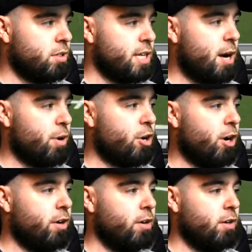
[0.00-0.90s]
So now we
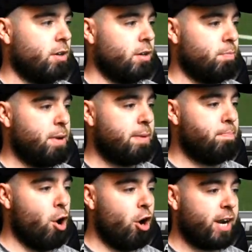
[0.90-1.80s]
got Big
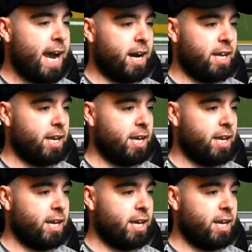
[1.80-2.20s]
Berg out